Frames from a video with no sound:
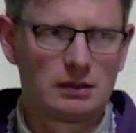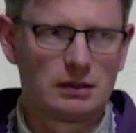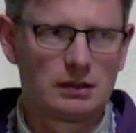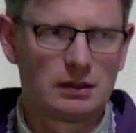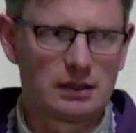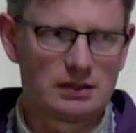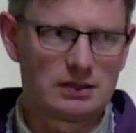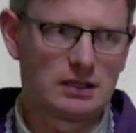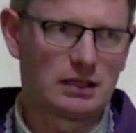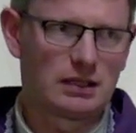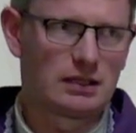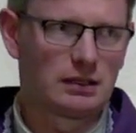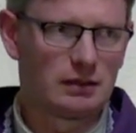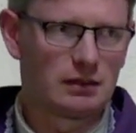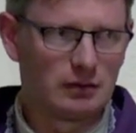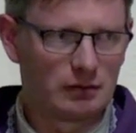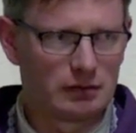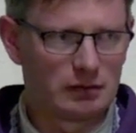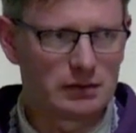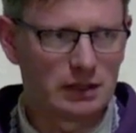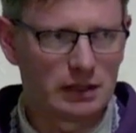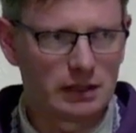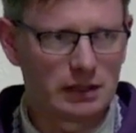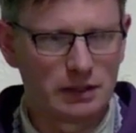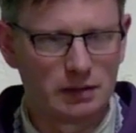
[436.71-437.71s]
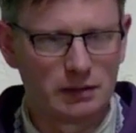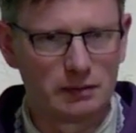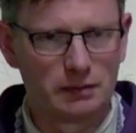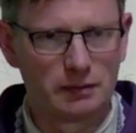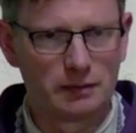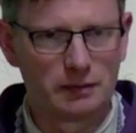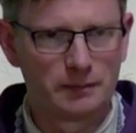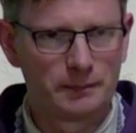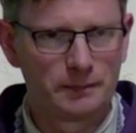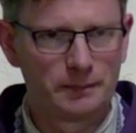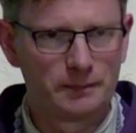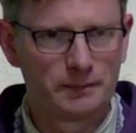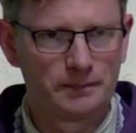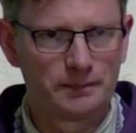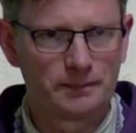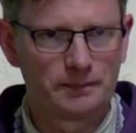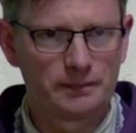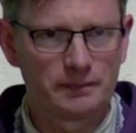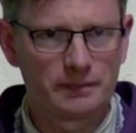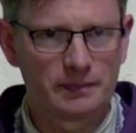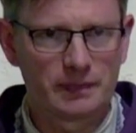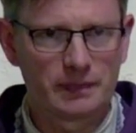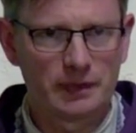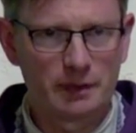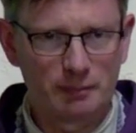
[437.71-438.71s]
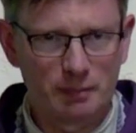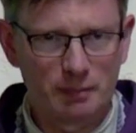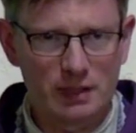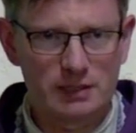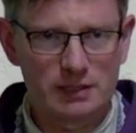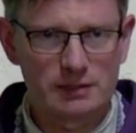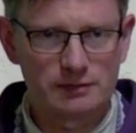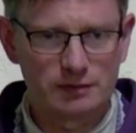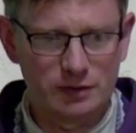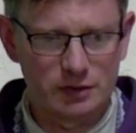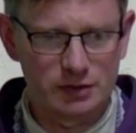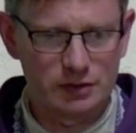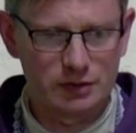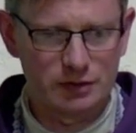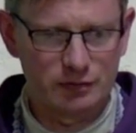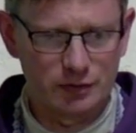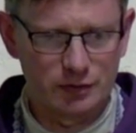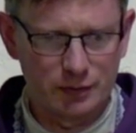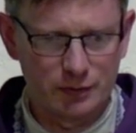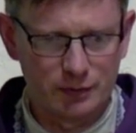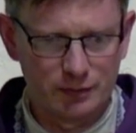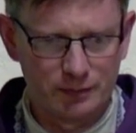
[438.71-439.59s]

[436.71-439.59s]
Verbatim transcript: A saint looks like you, the best version of you.